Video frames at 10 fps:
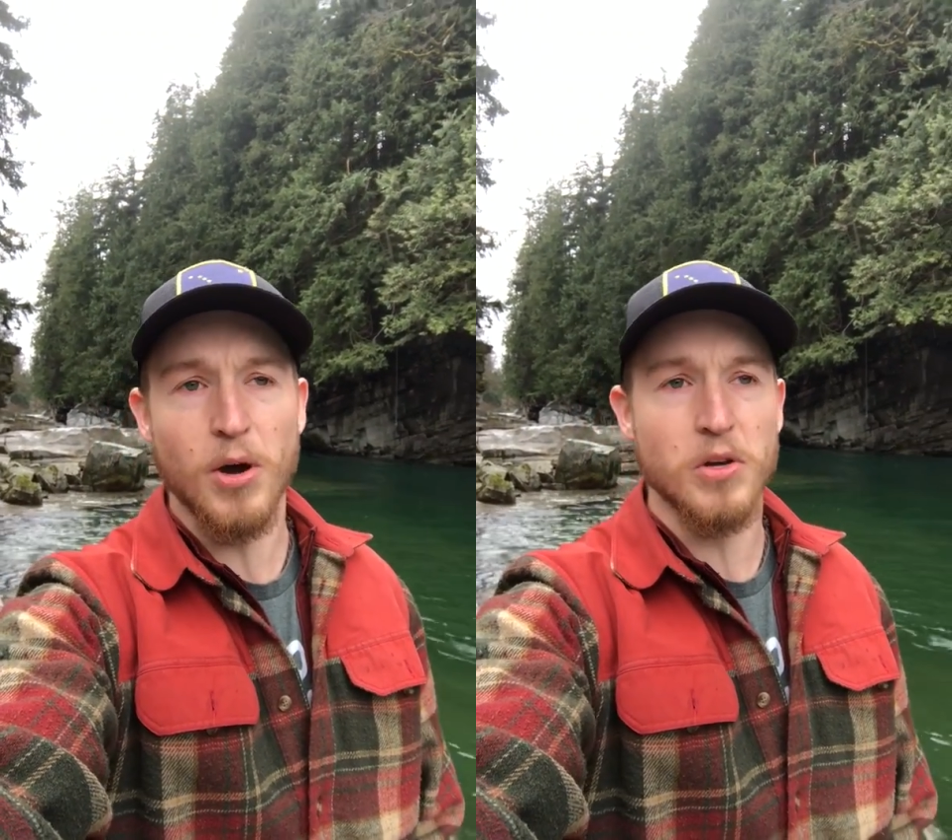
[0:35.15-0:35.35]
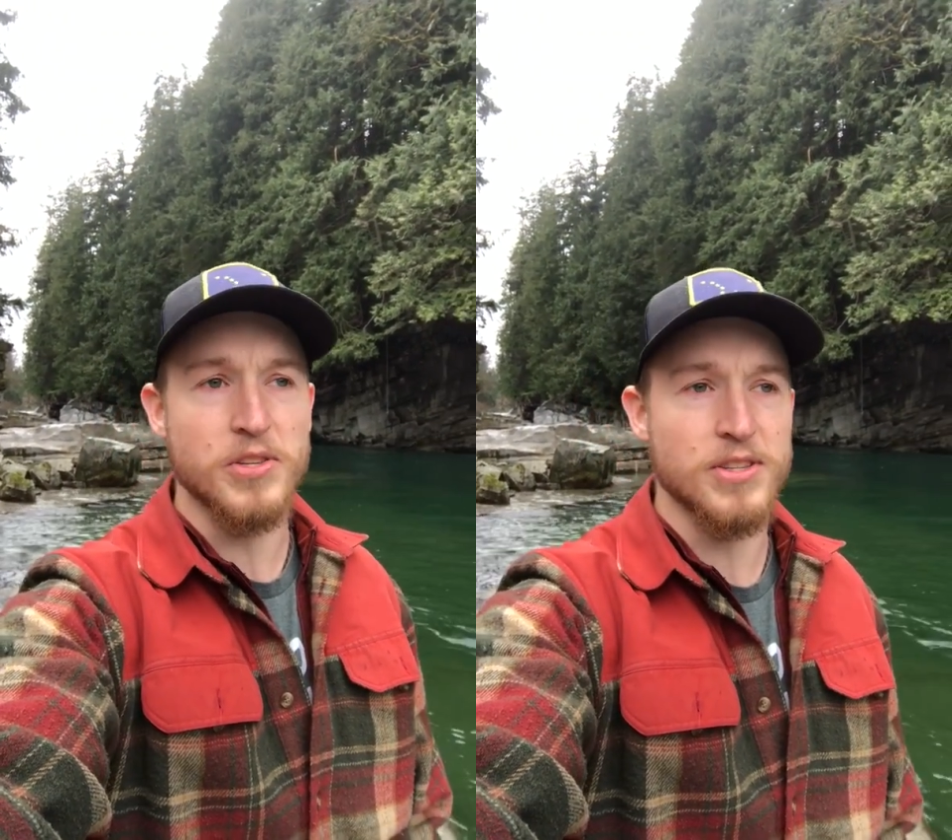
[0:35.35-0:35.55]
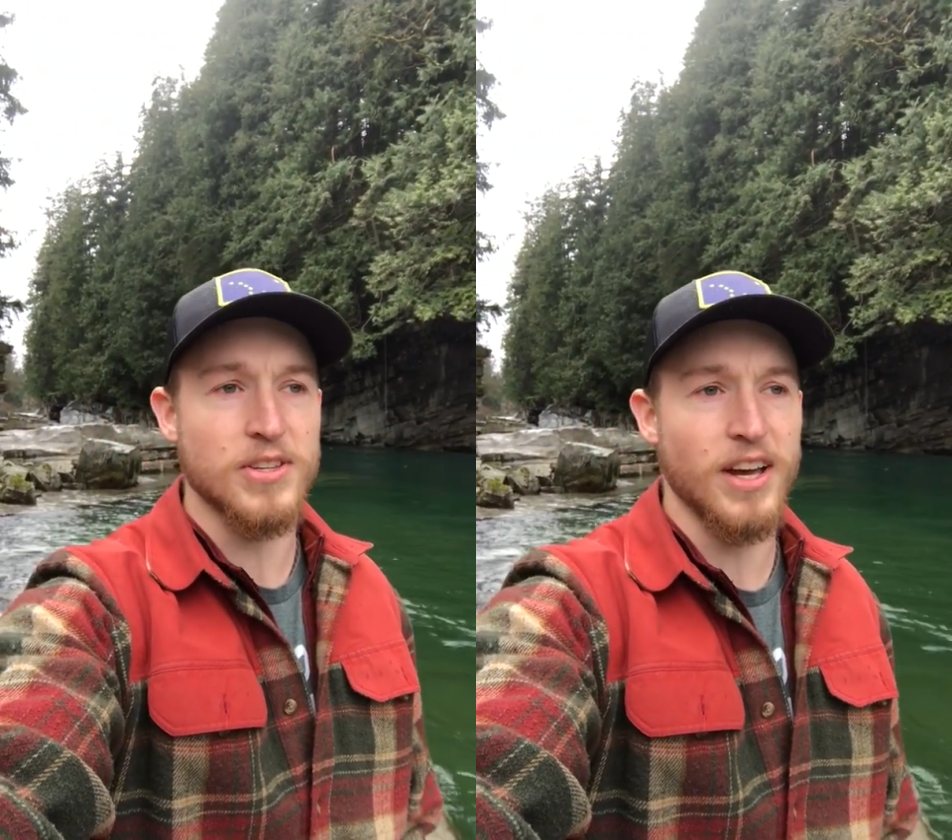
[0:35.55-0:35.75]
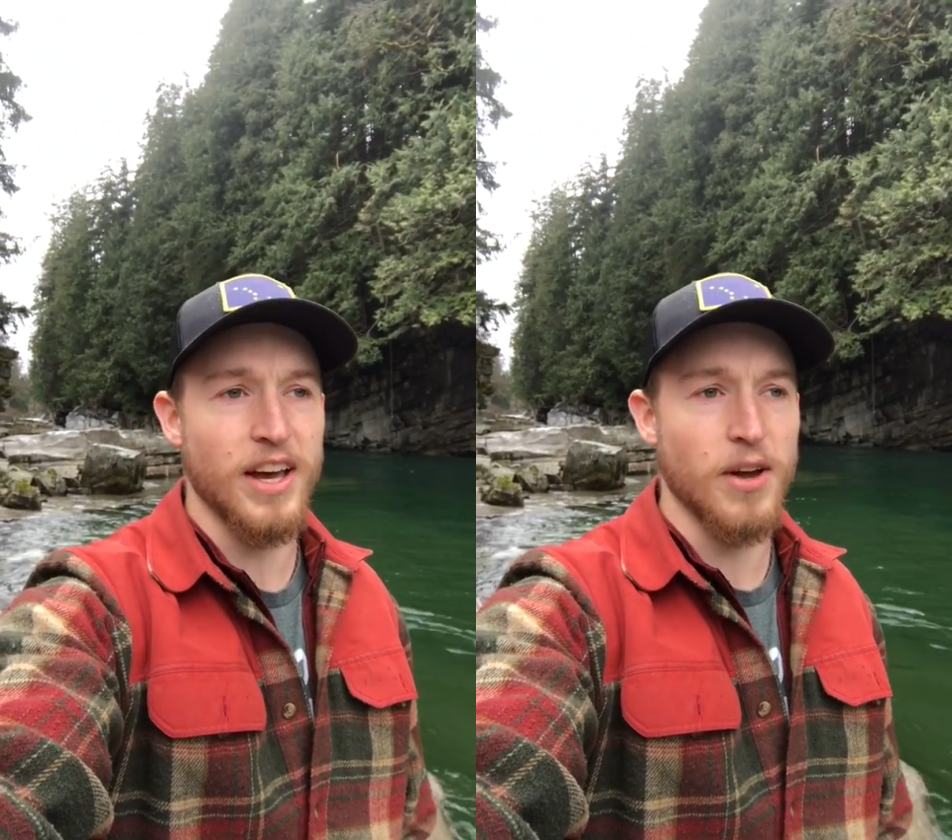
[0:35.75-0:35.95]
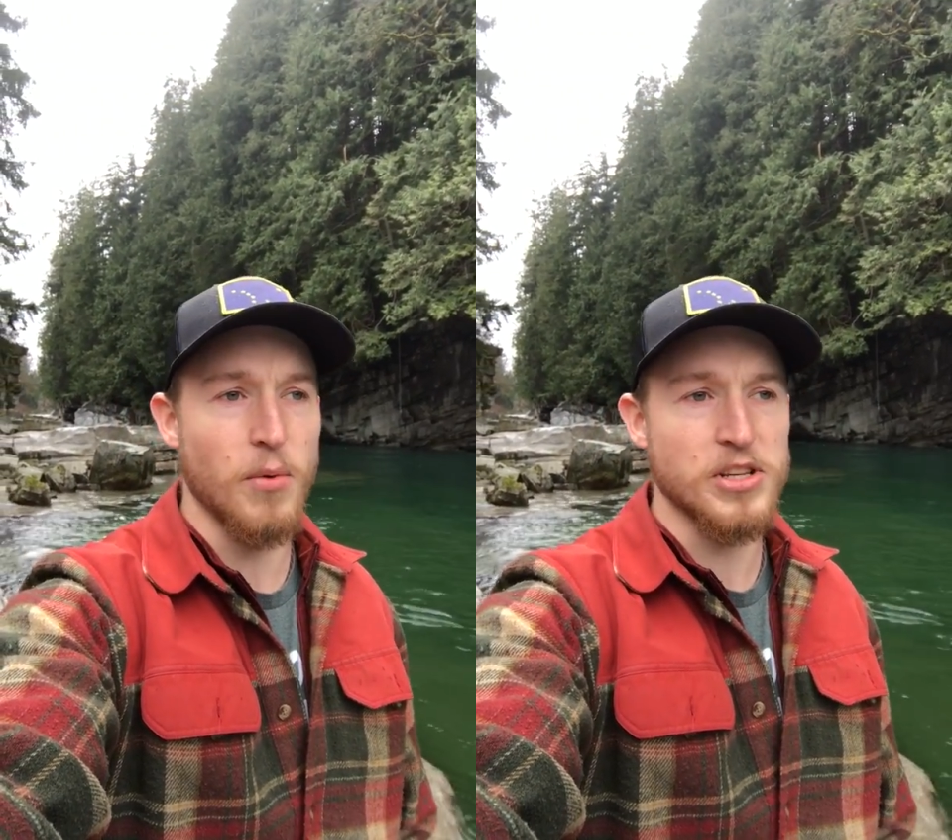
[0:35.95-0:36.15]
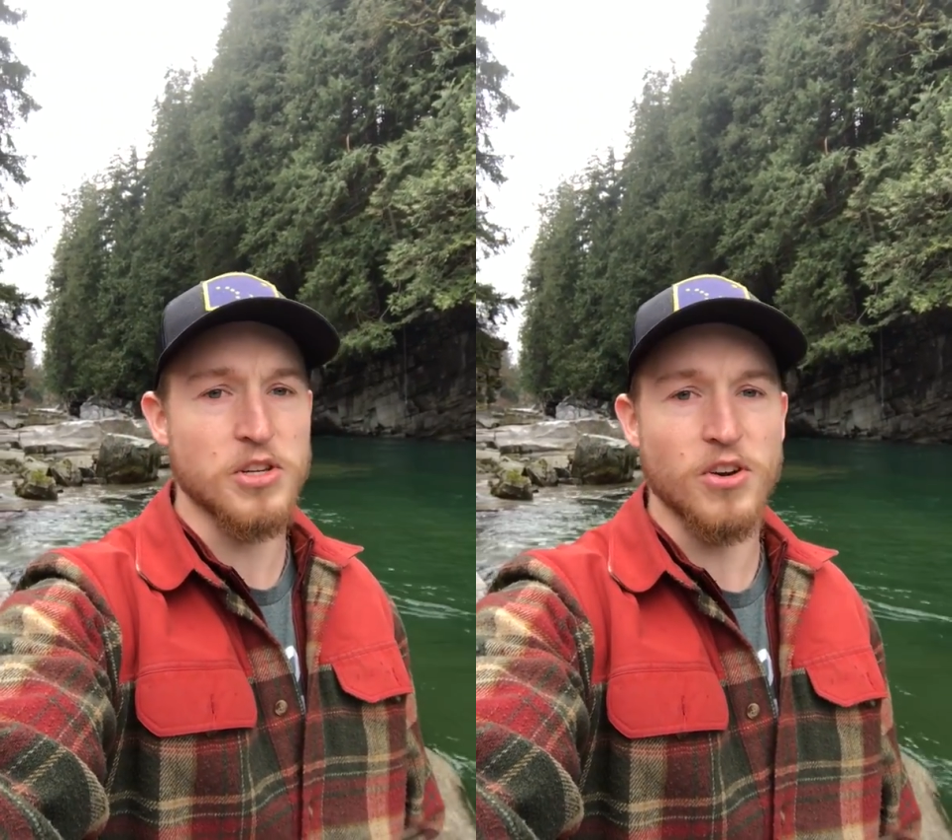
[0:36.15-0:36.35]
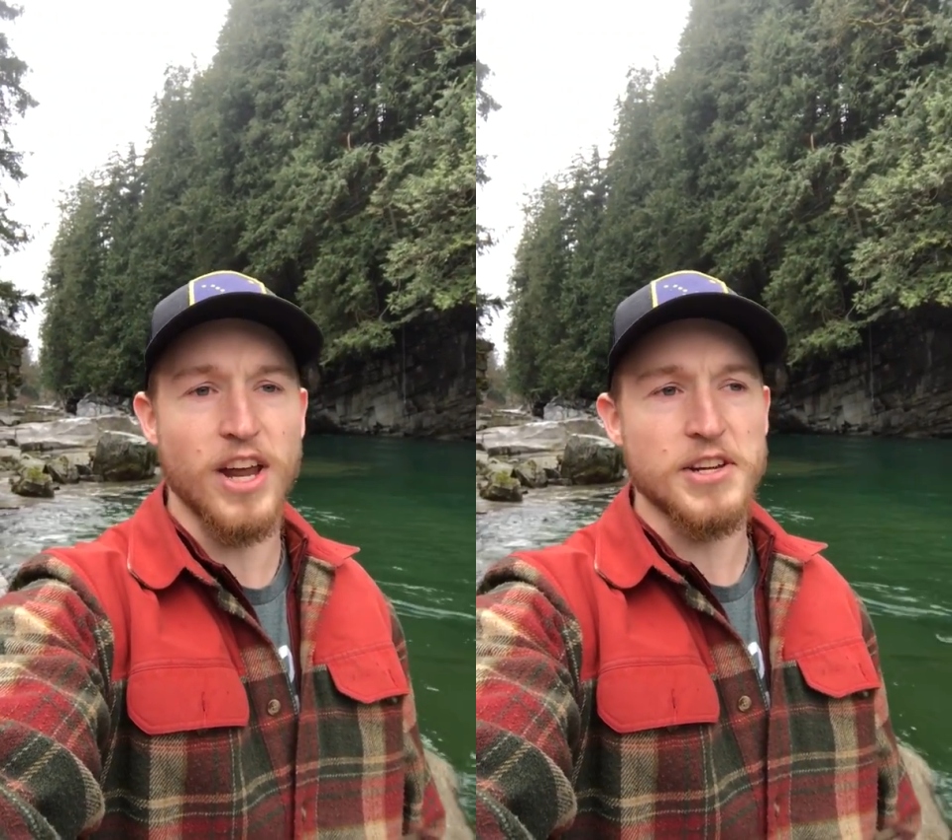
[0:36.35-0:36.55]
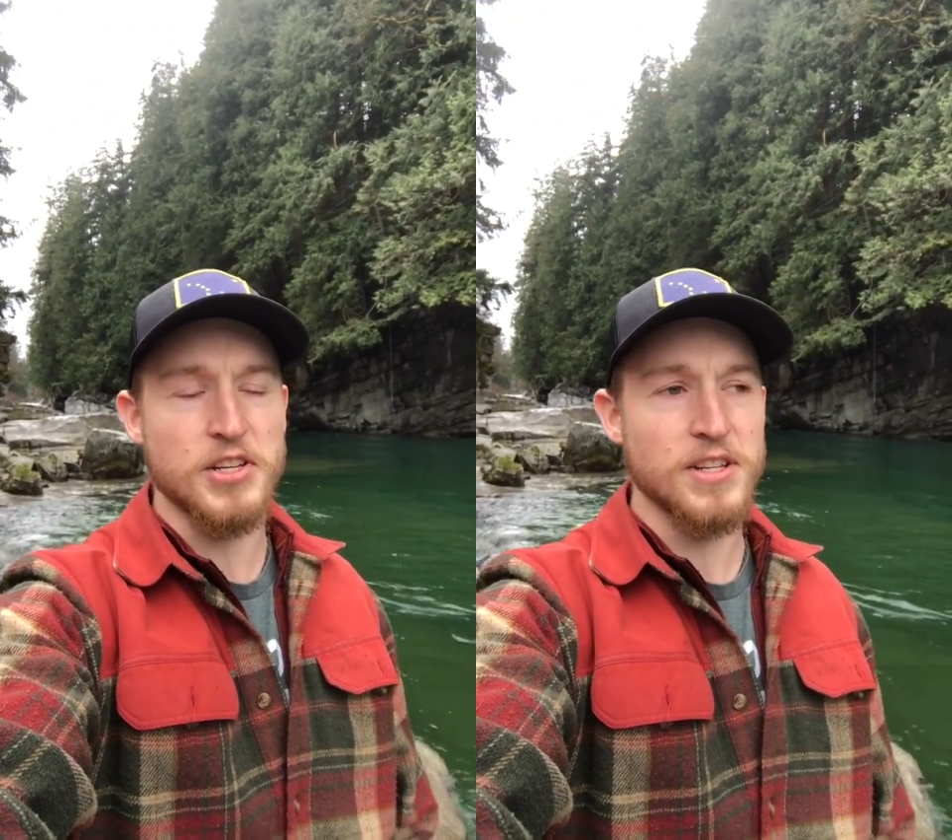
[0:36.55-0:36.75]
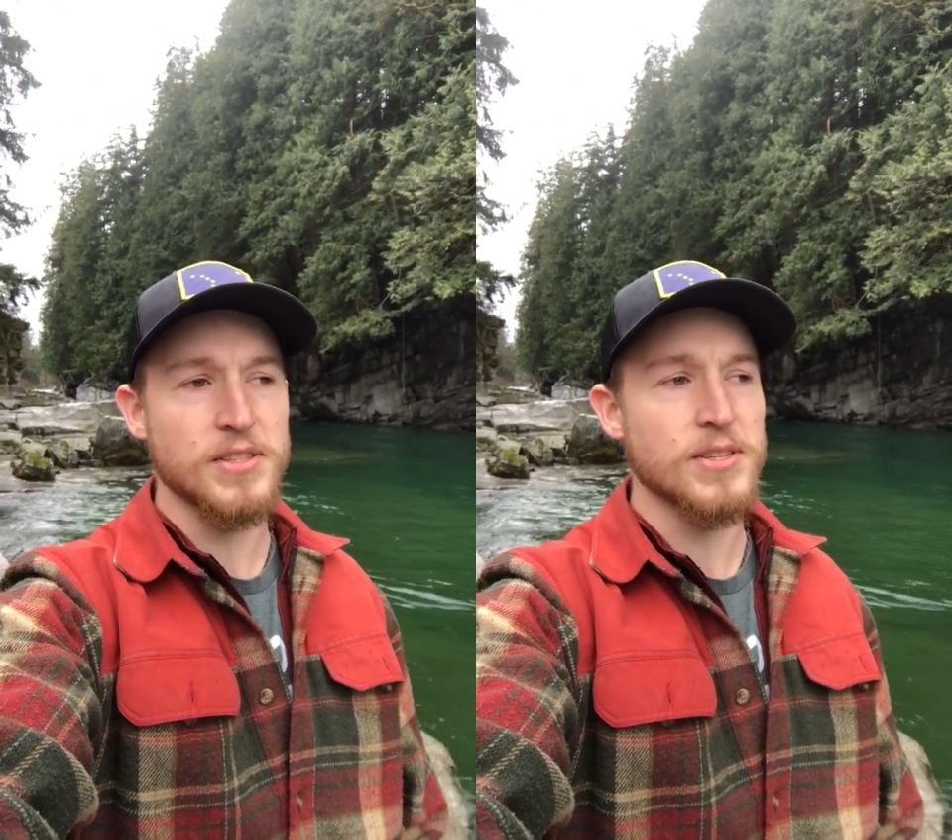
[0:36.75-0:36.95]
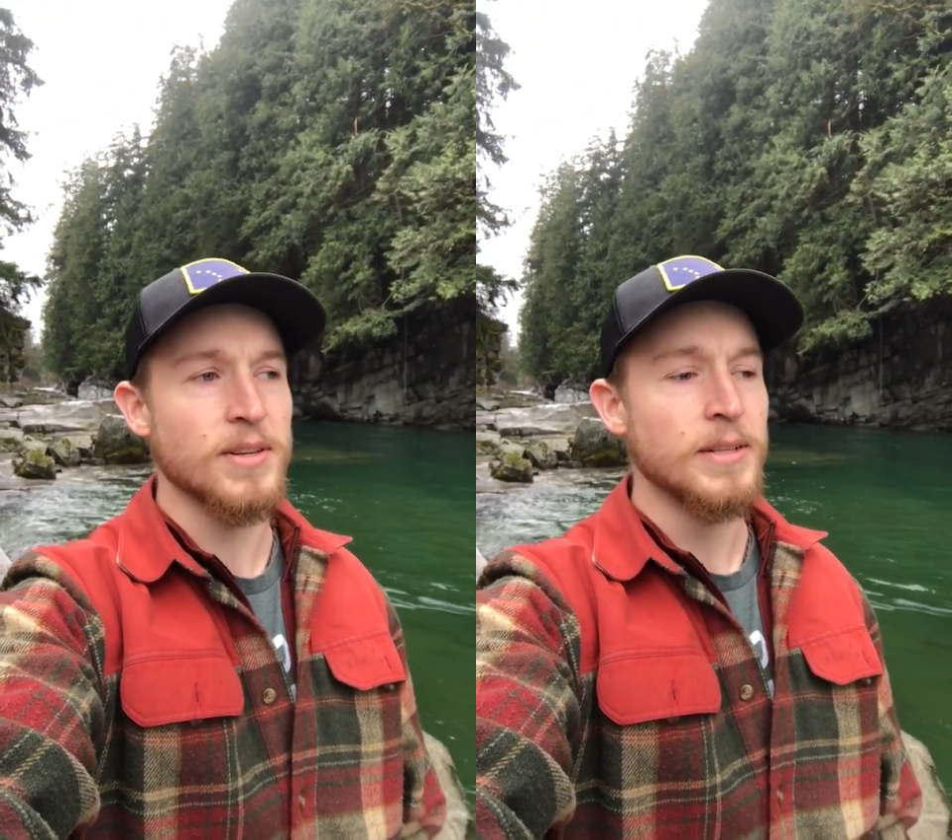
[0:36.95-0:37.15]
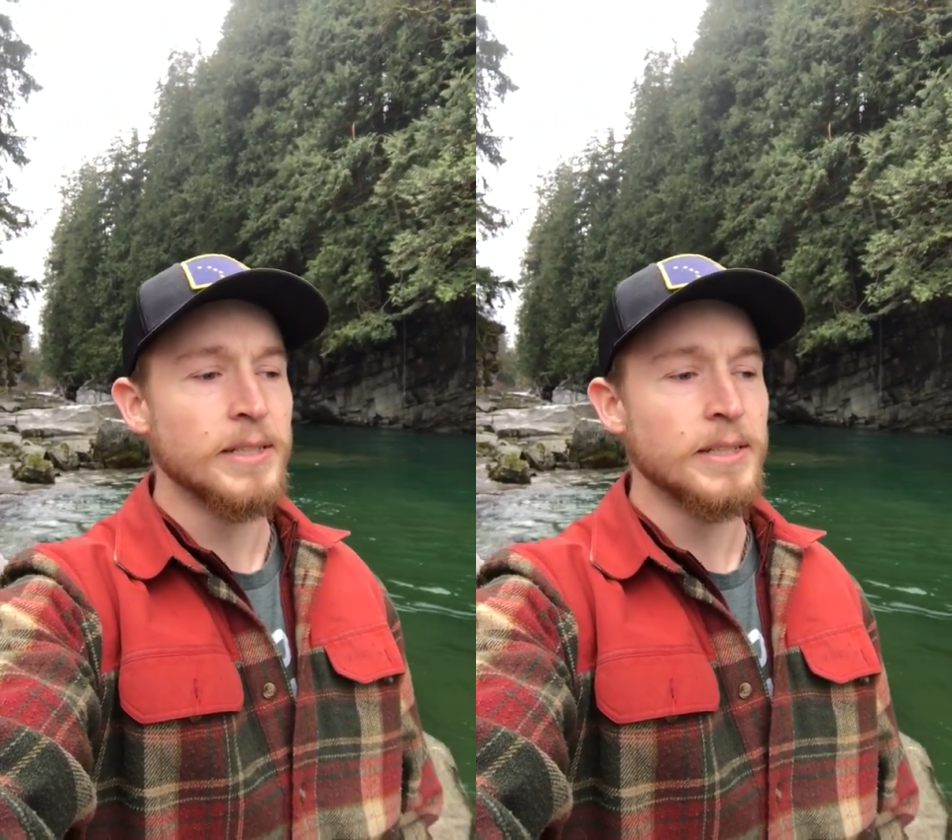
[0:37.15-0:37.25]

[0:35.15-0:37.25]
most Western nations.